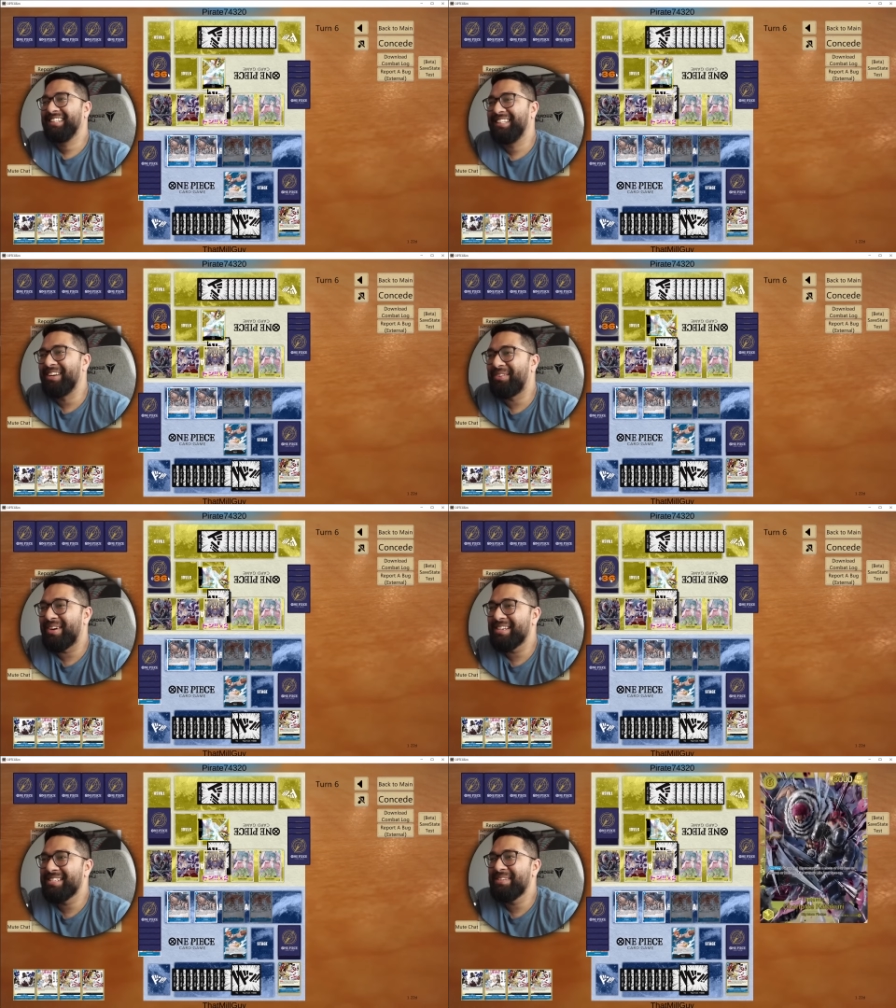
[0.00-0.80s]
They don't
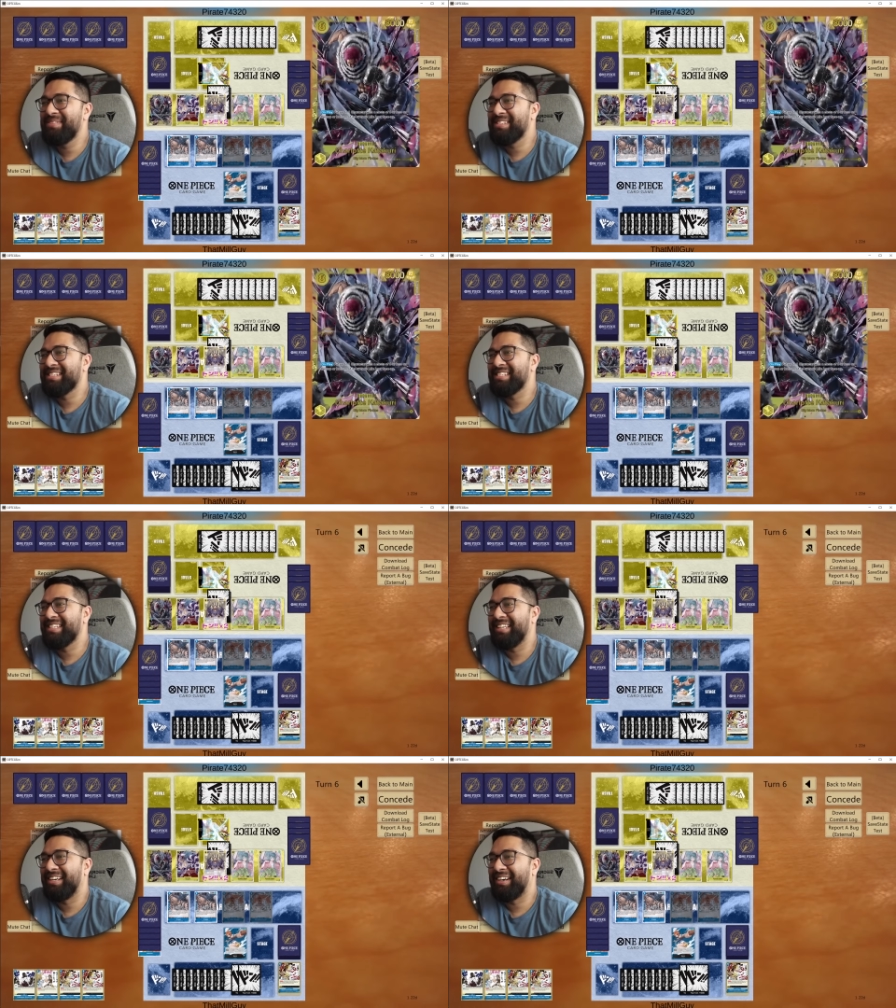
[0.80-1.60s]
want to see me
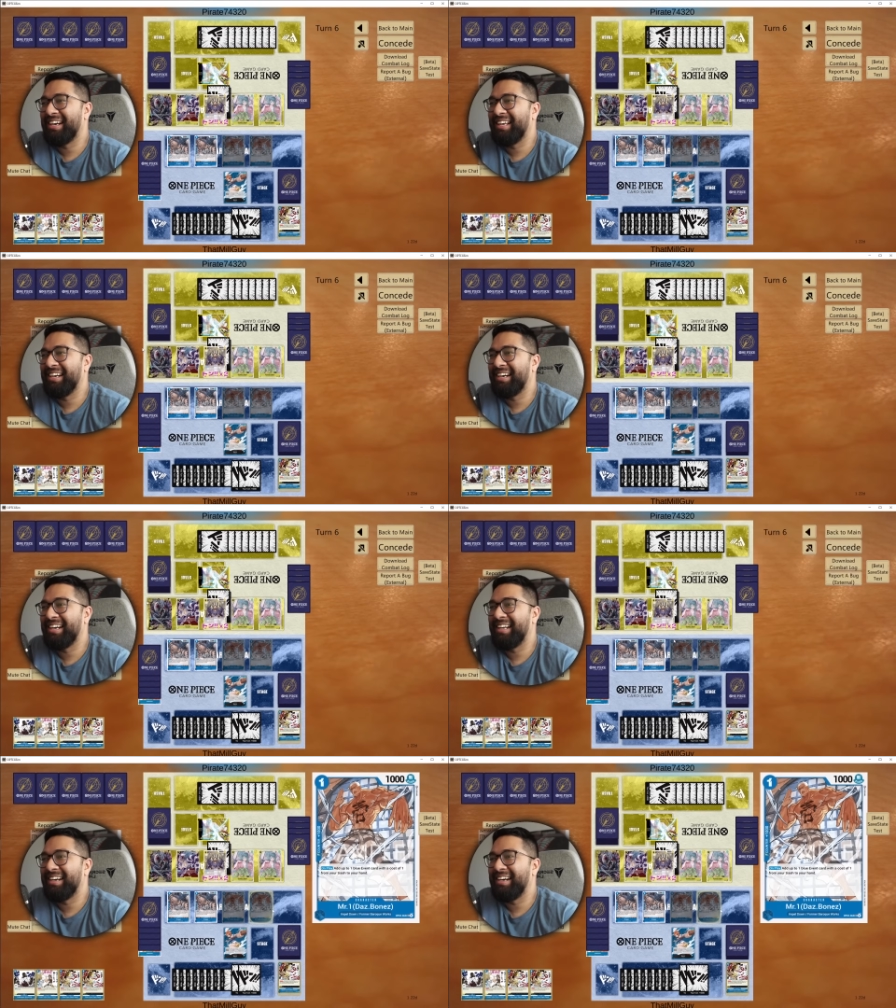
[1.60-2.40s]
succeed. All right, all
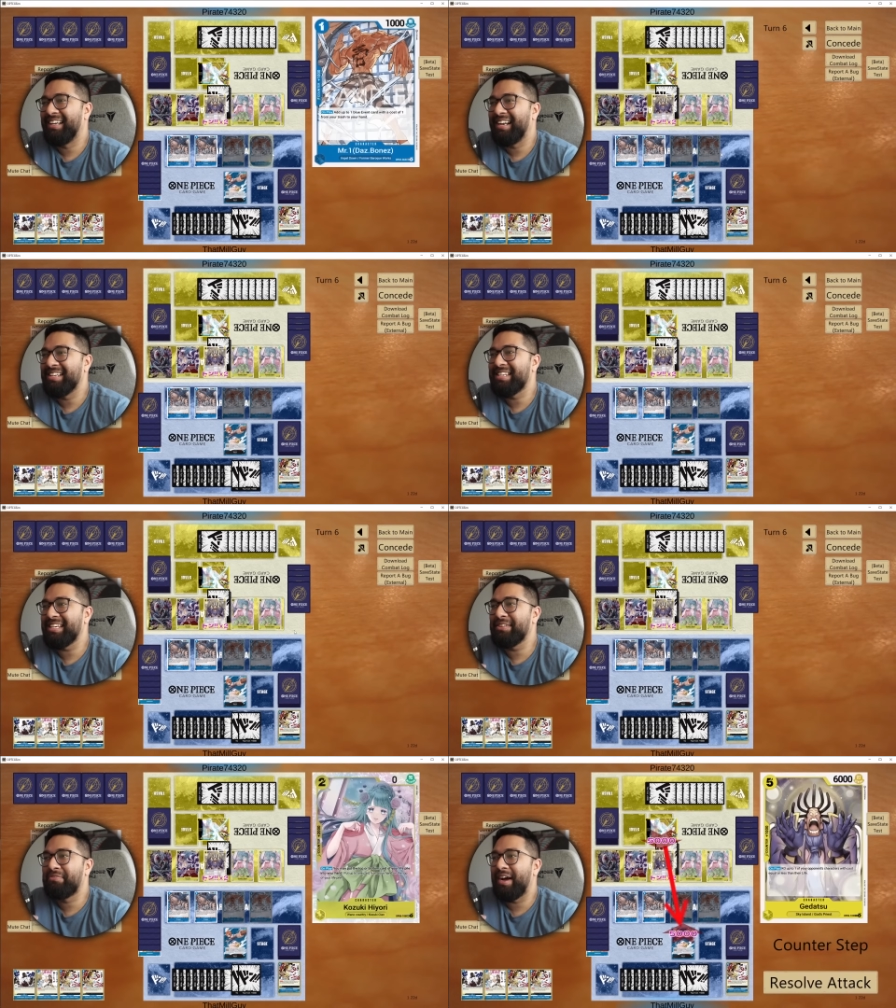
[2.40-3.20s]
right, all right. I'll
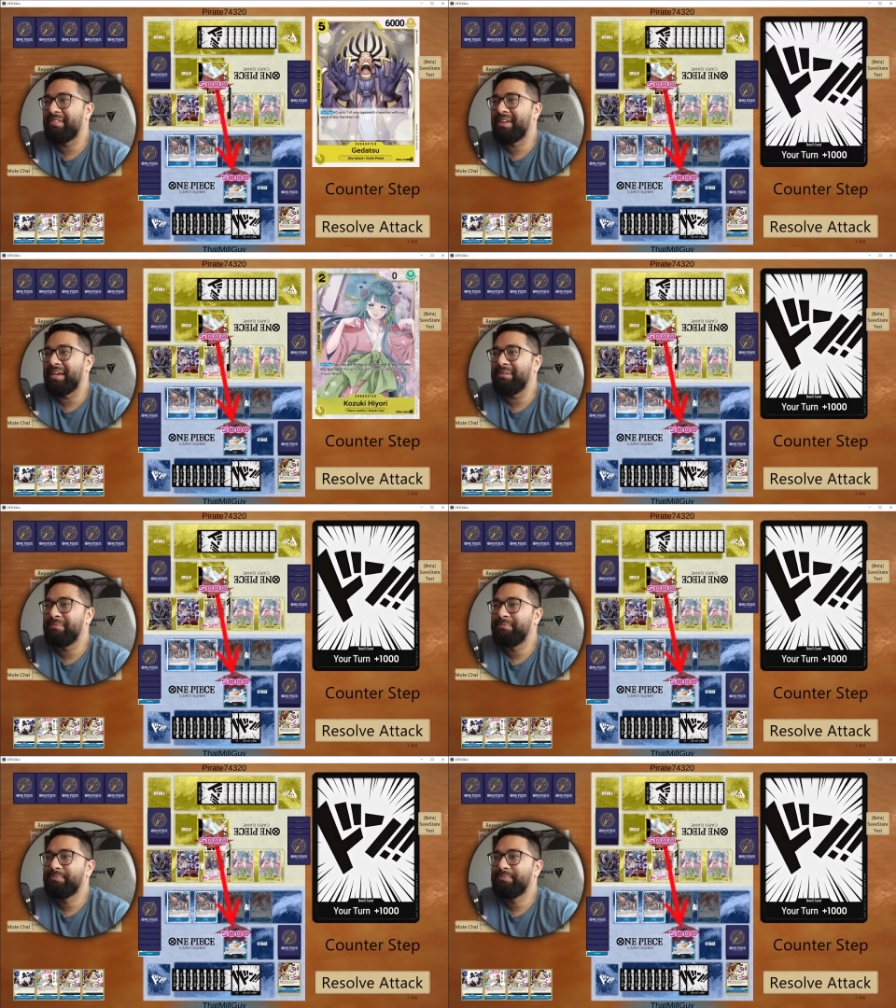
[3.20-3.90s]
take the 5k.